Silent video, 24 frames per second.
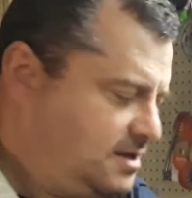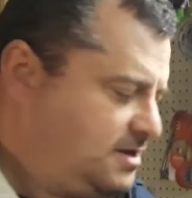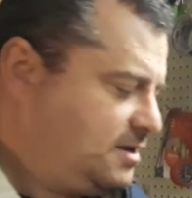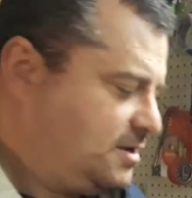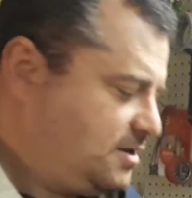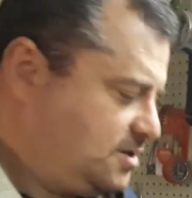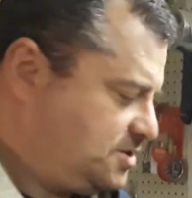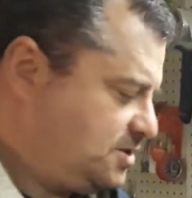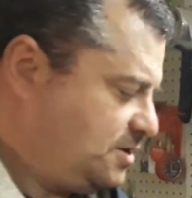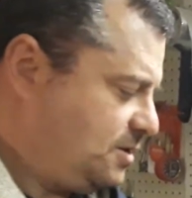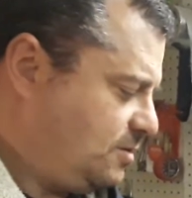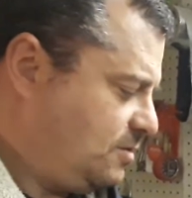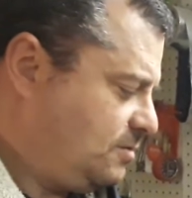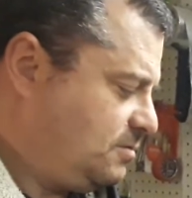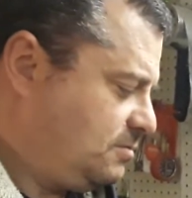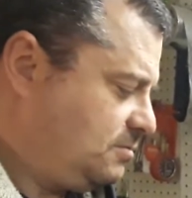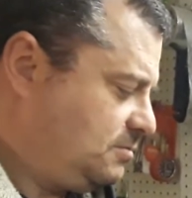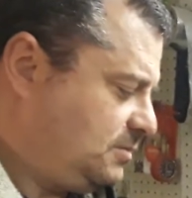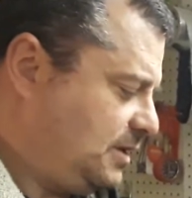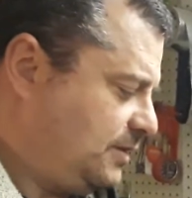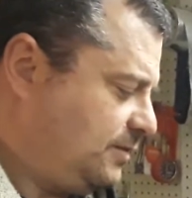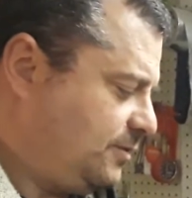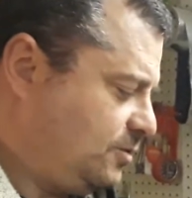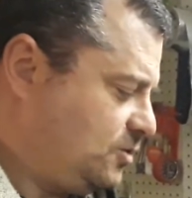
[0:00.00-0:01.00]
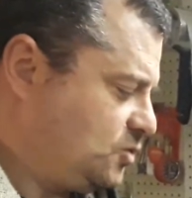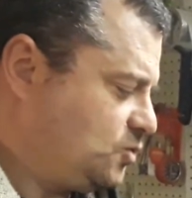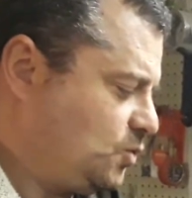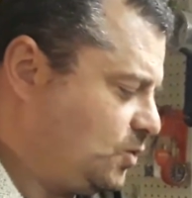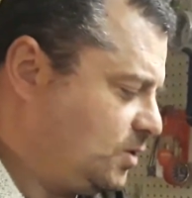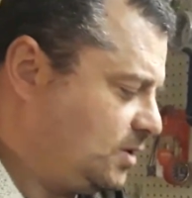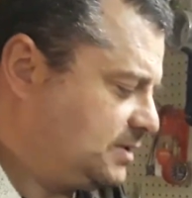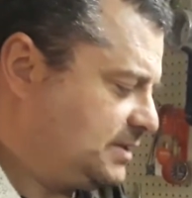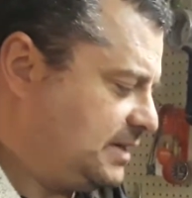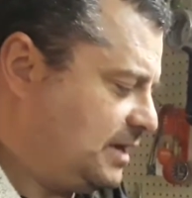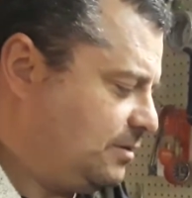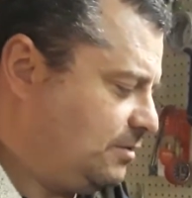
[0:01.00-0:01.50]
So yeah, those
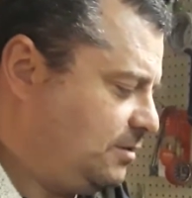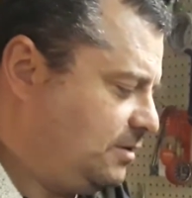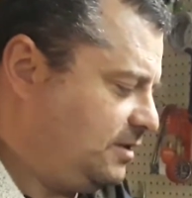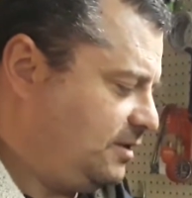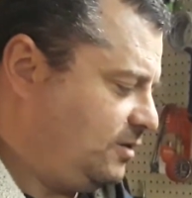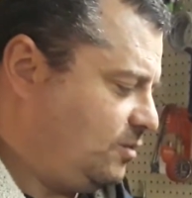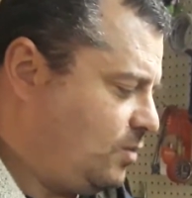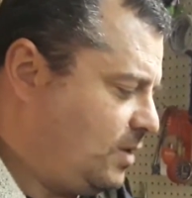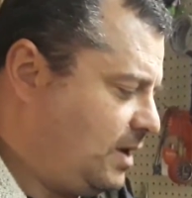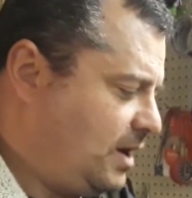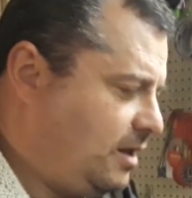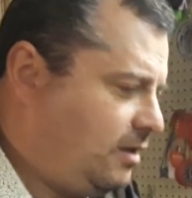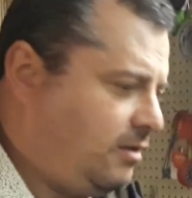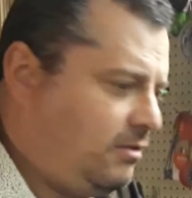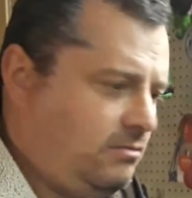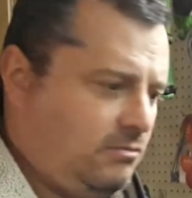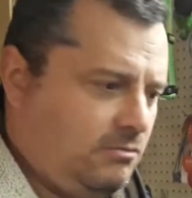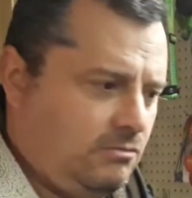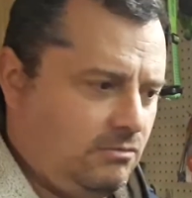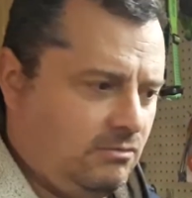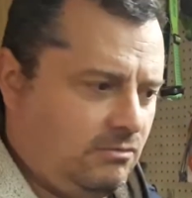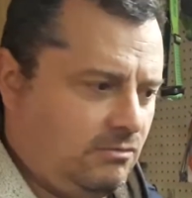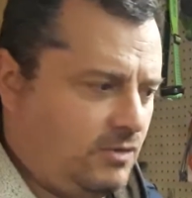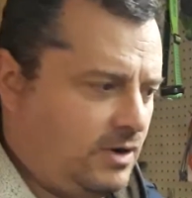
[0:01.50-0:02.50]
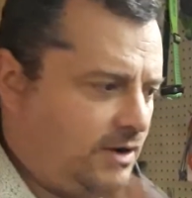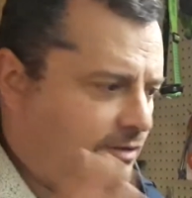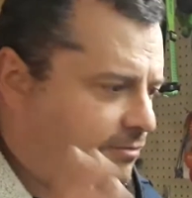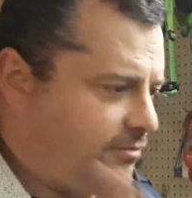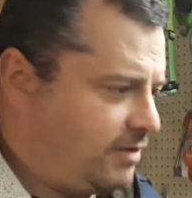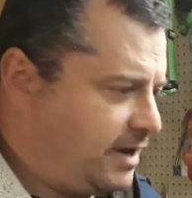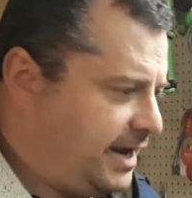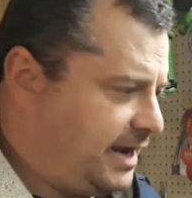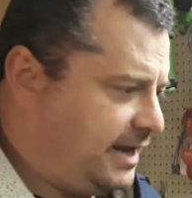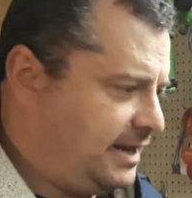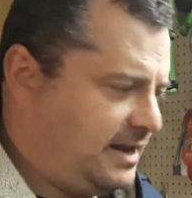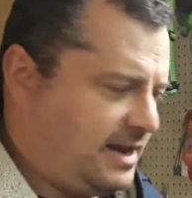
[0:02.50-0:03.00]
worked out really well. Went
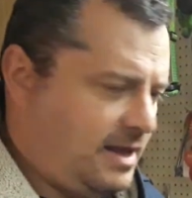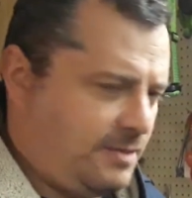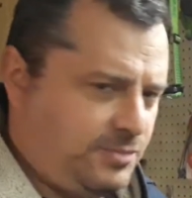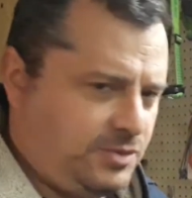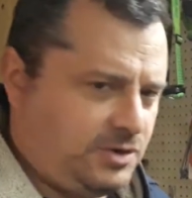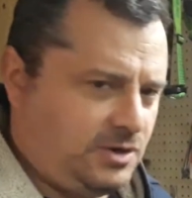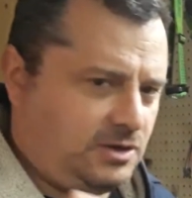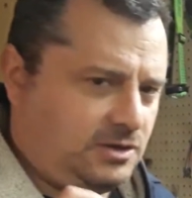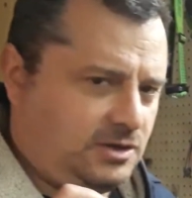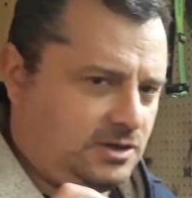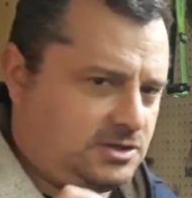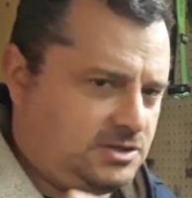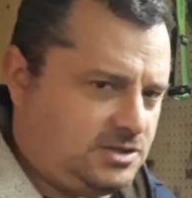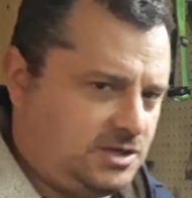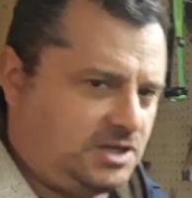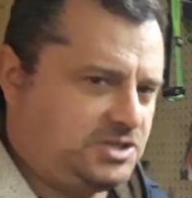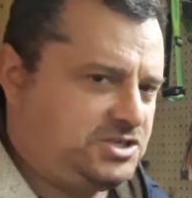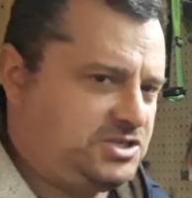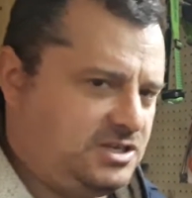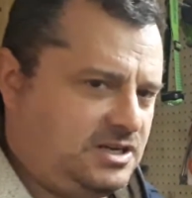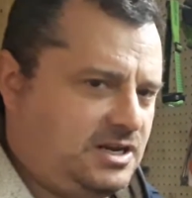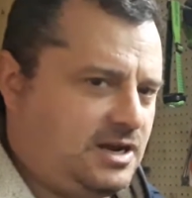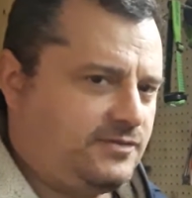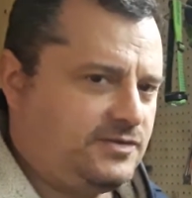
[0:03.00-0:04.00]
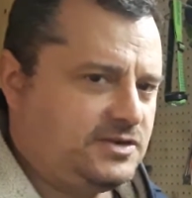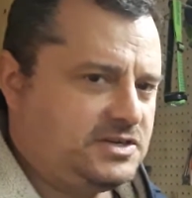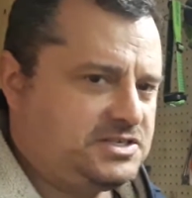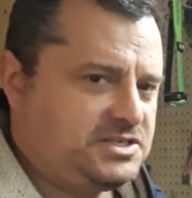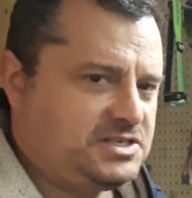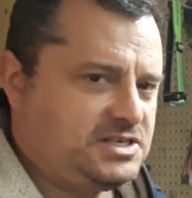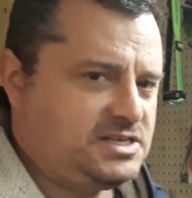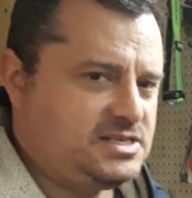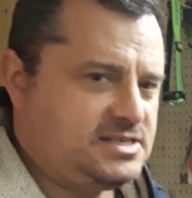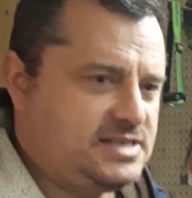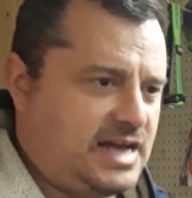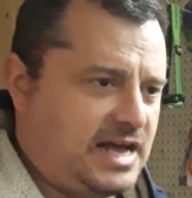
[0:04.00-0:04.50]
right in. I put a little touch of Never
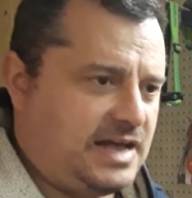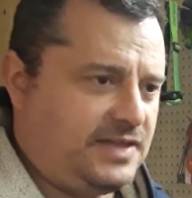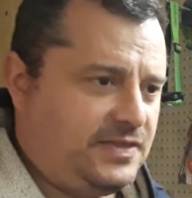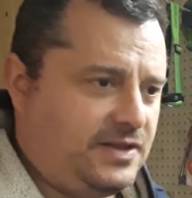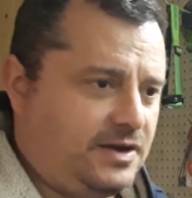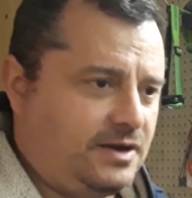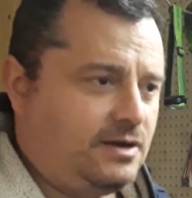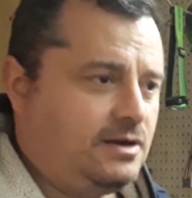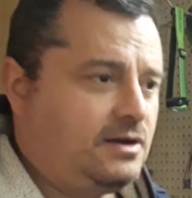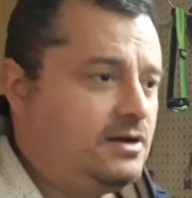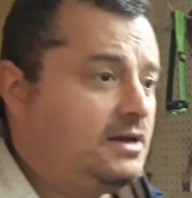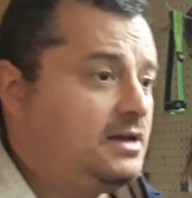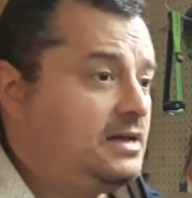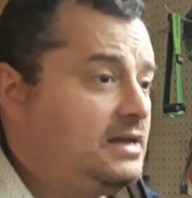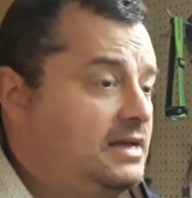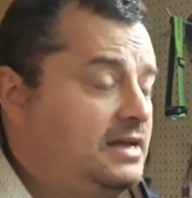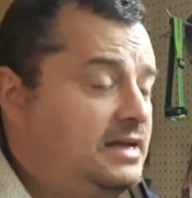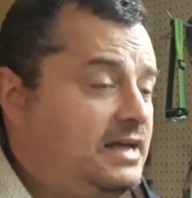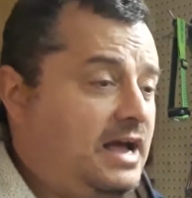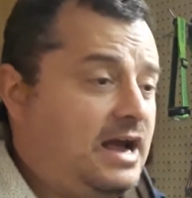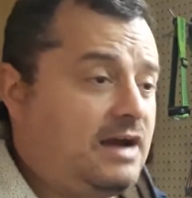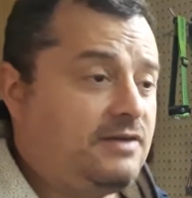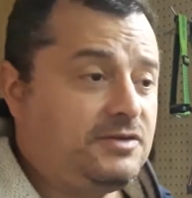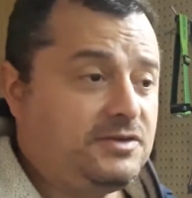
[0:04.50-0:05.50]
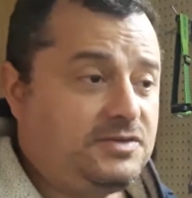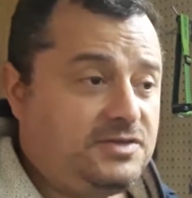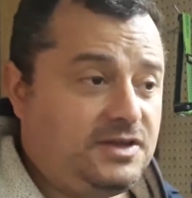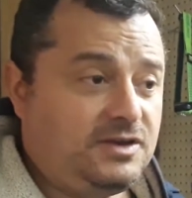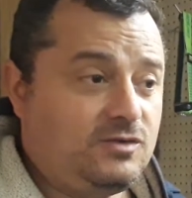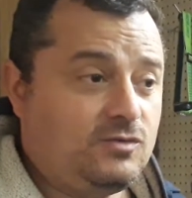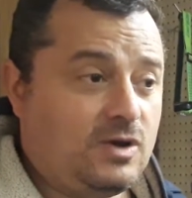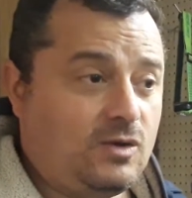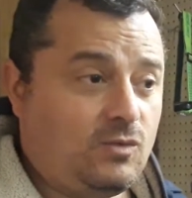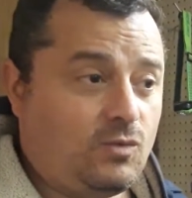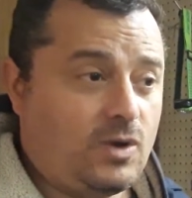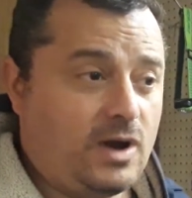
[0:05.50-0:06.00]
Sees on there. Everything
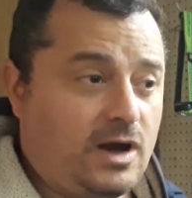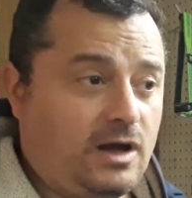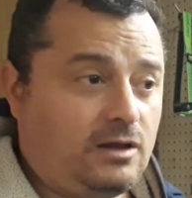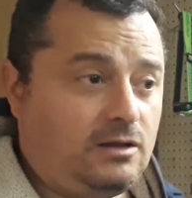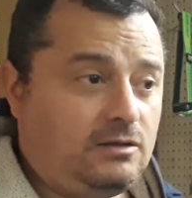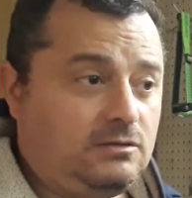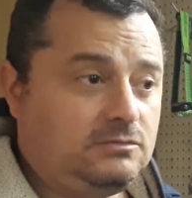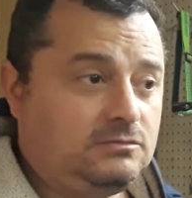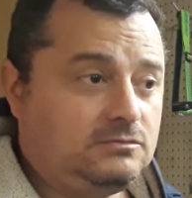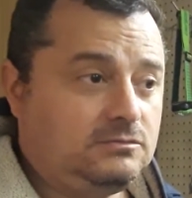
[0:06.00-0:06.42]
went well.